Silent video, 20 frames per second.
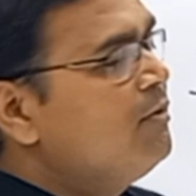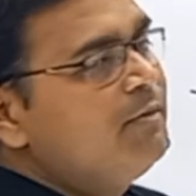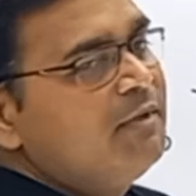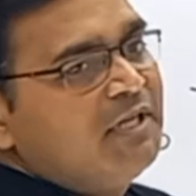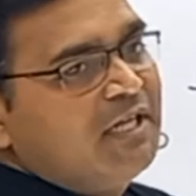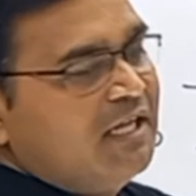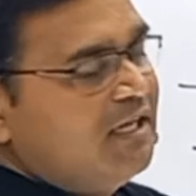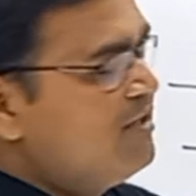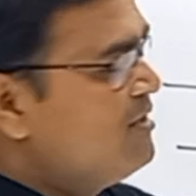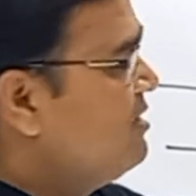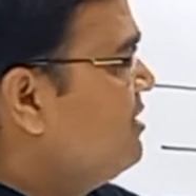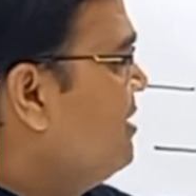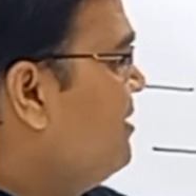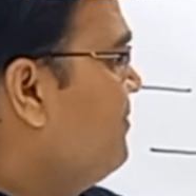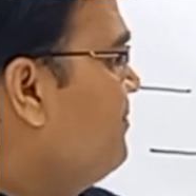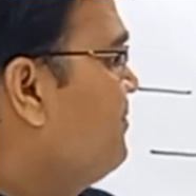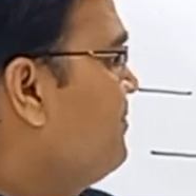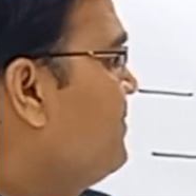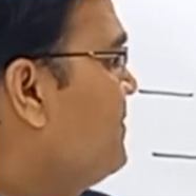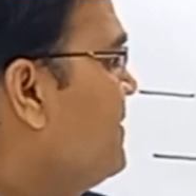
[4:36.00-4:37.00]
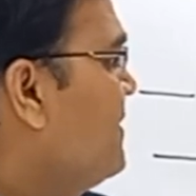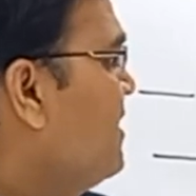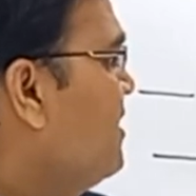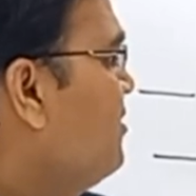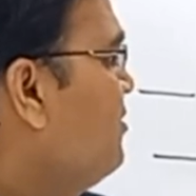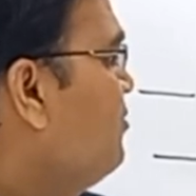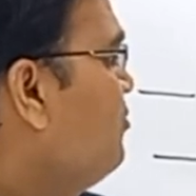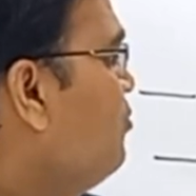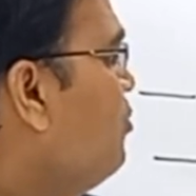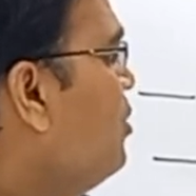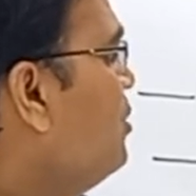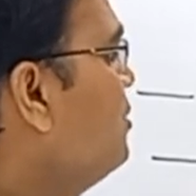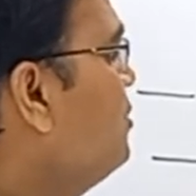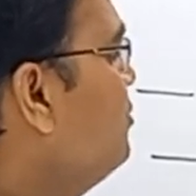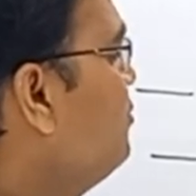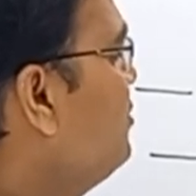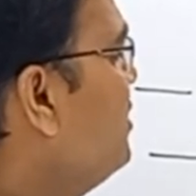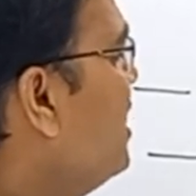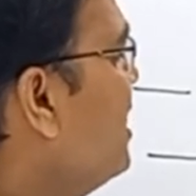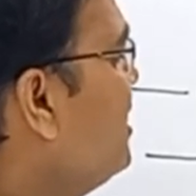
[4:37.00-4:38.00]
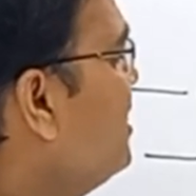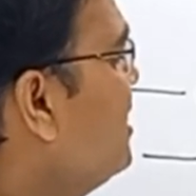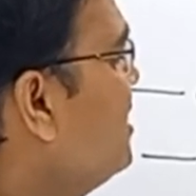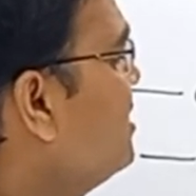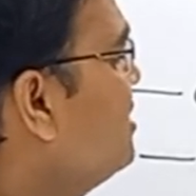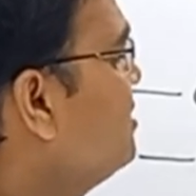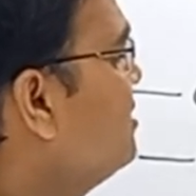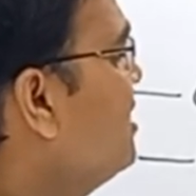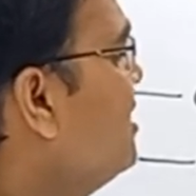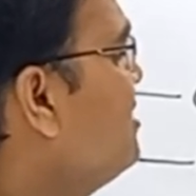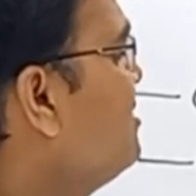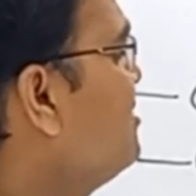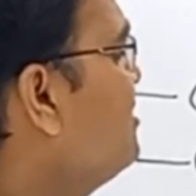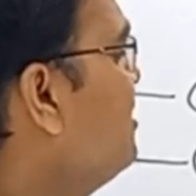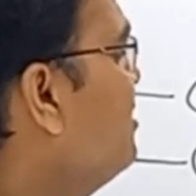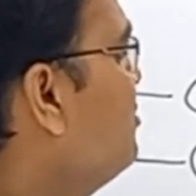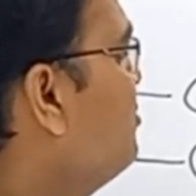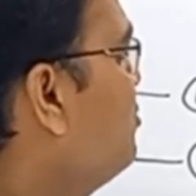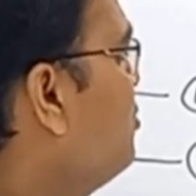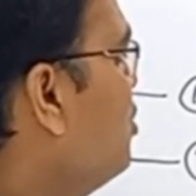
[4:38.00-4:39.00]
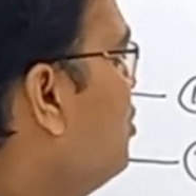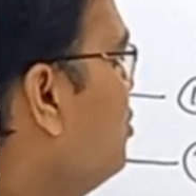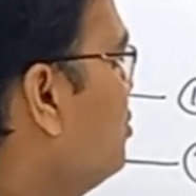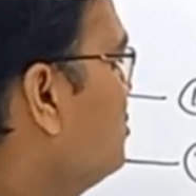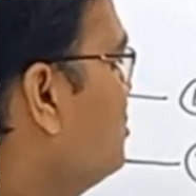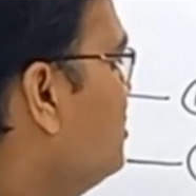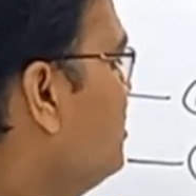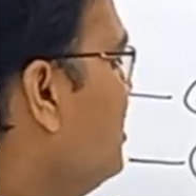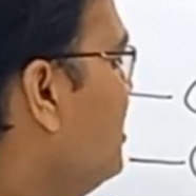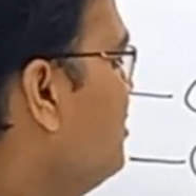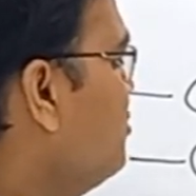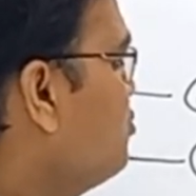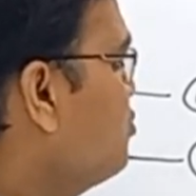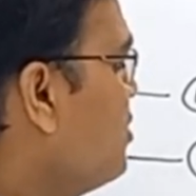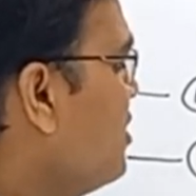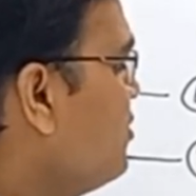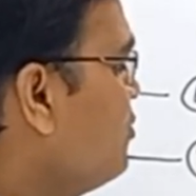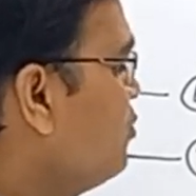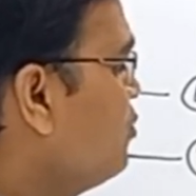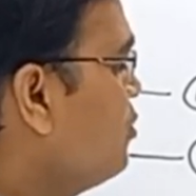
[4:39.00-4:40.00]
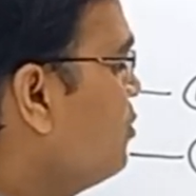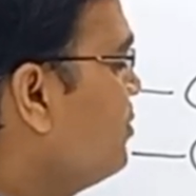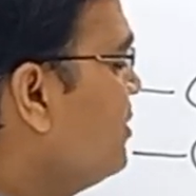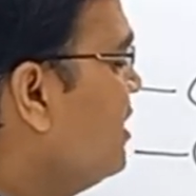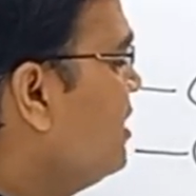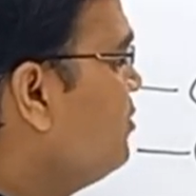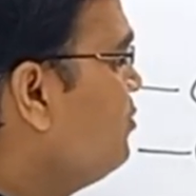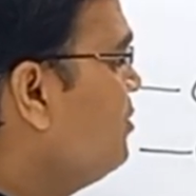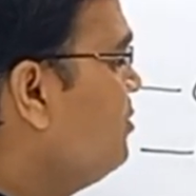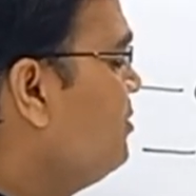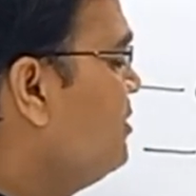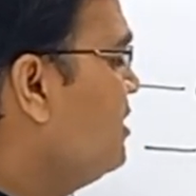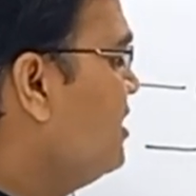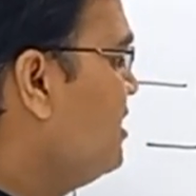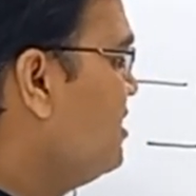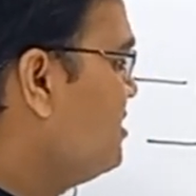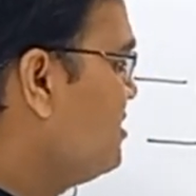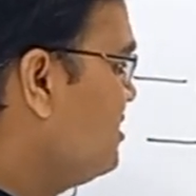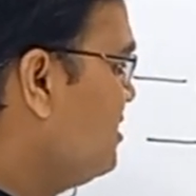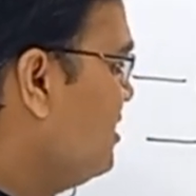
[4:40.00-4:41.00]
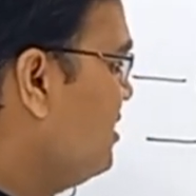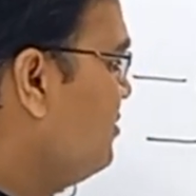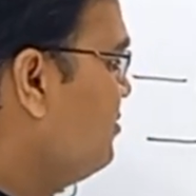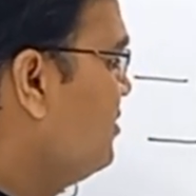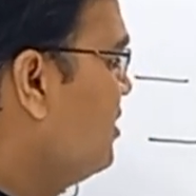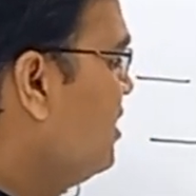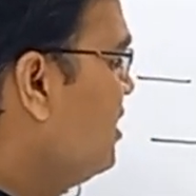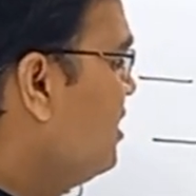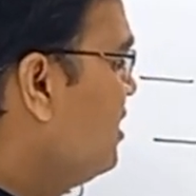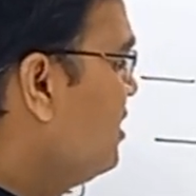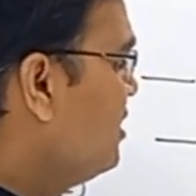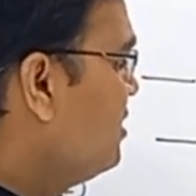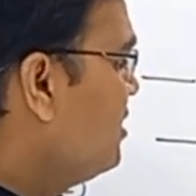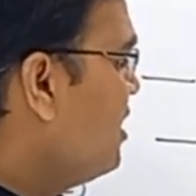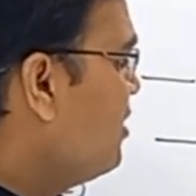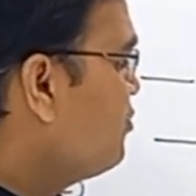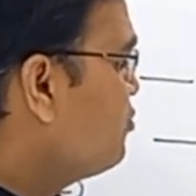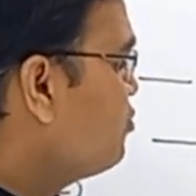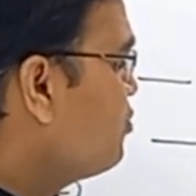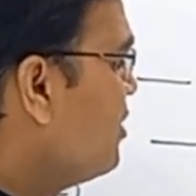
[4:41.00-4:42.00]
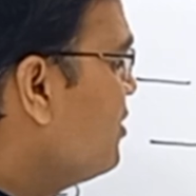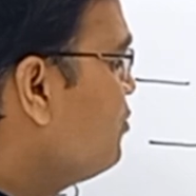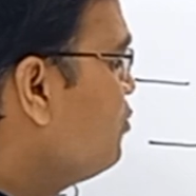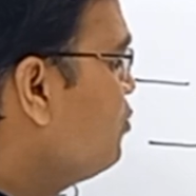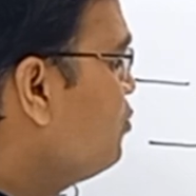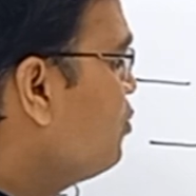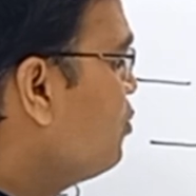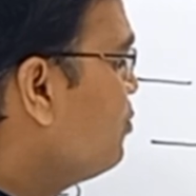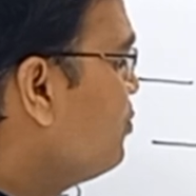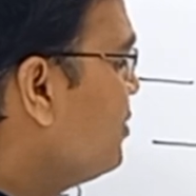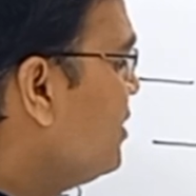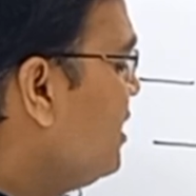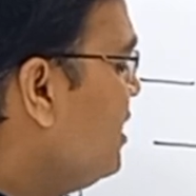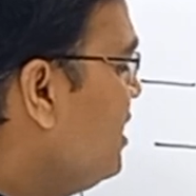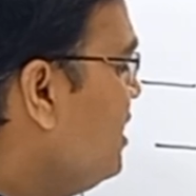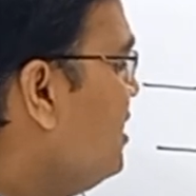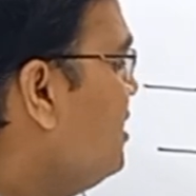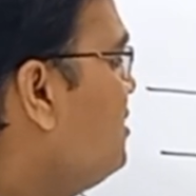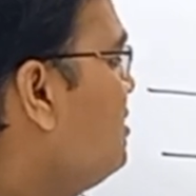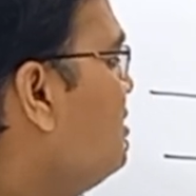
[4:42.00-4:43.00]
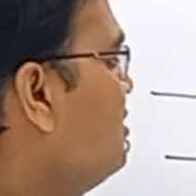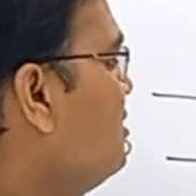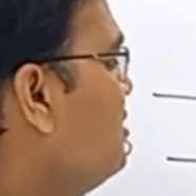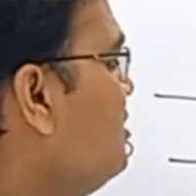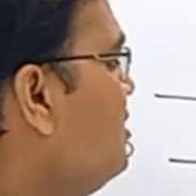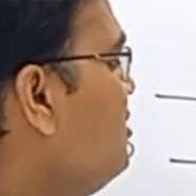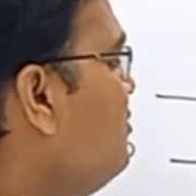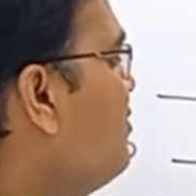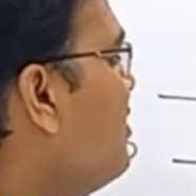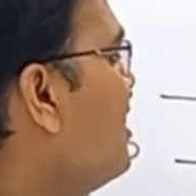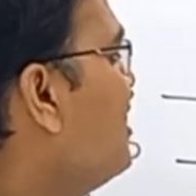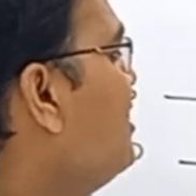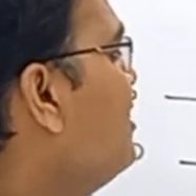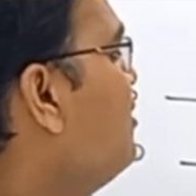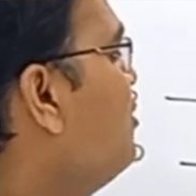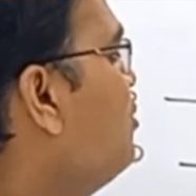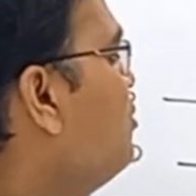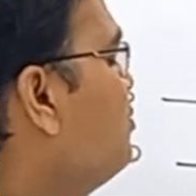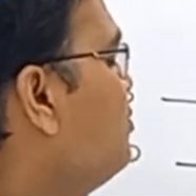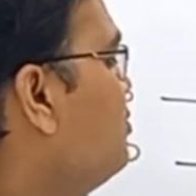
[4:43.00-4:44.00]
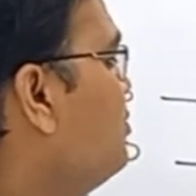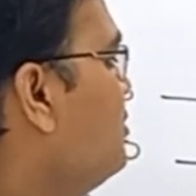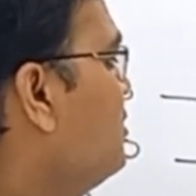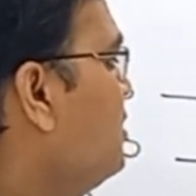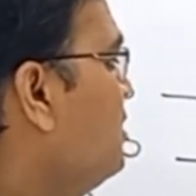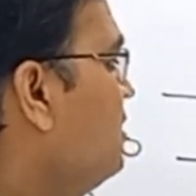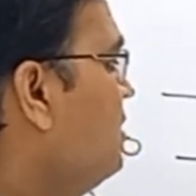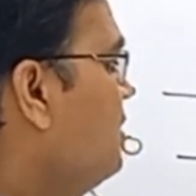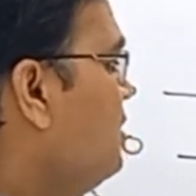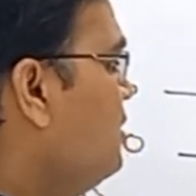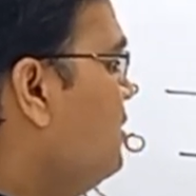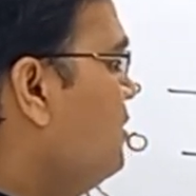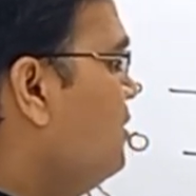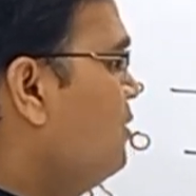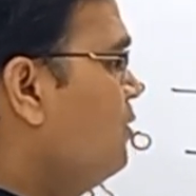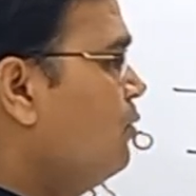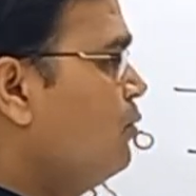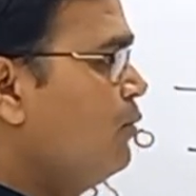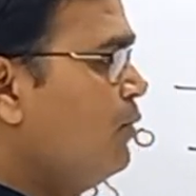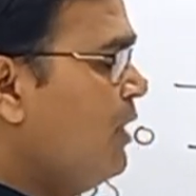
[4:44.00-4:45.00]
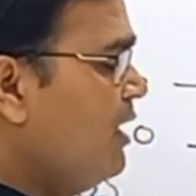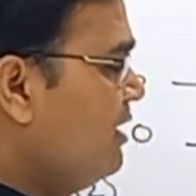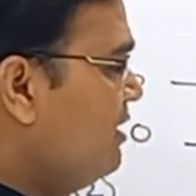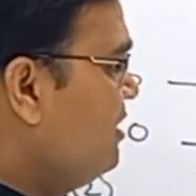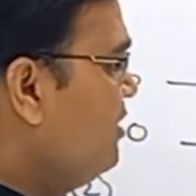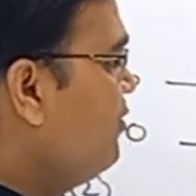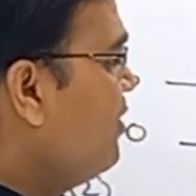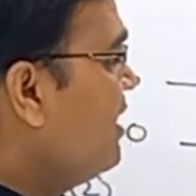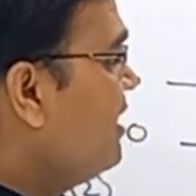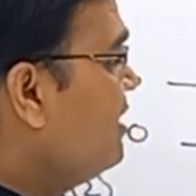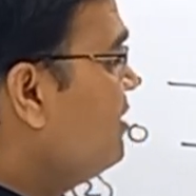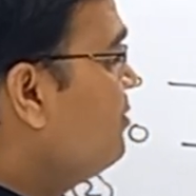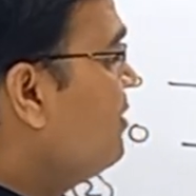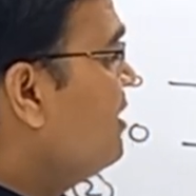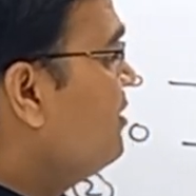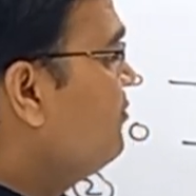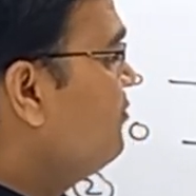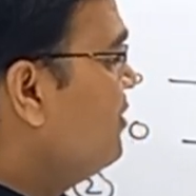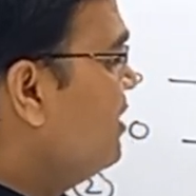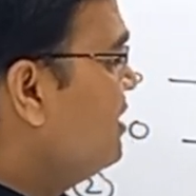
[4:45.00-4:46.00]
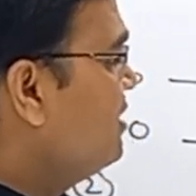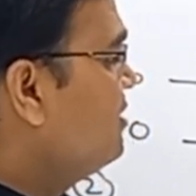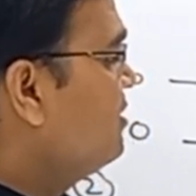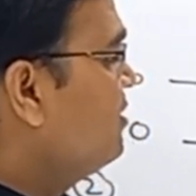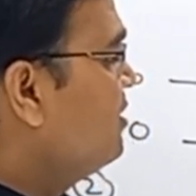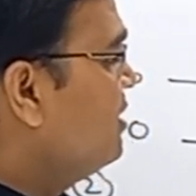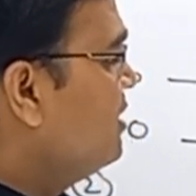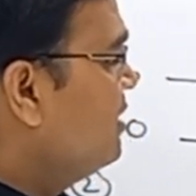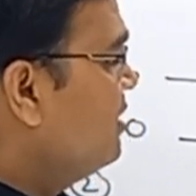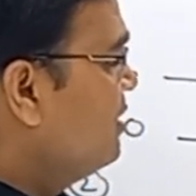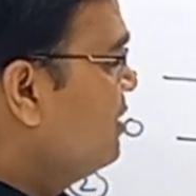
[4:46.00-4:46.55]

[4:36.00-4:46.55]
be the LCM. What? We are taking the LCM both. Then square root of 8 will be the LCM. Now square root of 8 divided by 1.